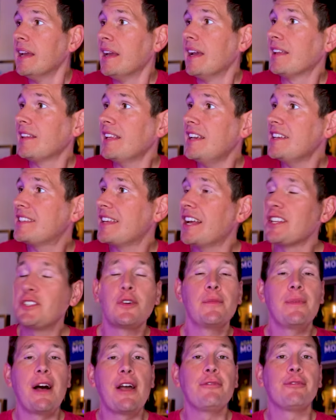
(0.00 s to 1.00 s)
At least that's
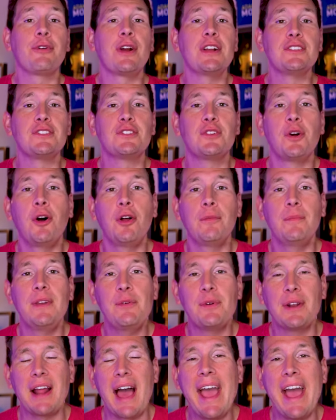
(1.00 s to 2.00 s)
what my friends told me
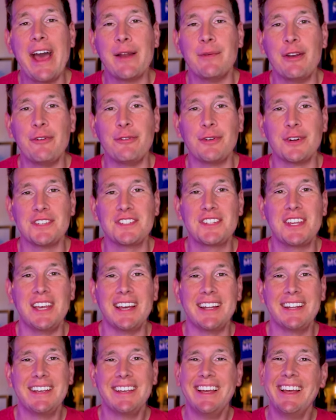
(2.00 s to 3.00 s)
when I had my first
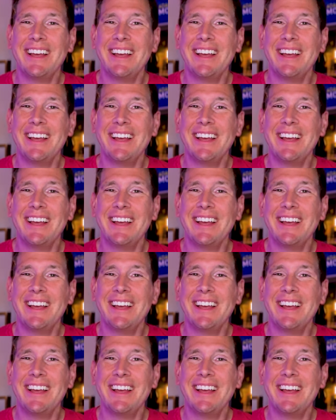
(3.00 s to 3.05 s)
kid.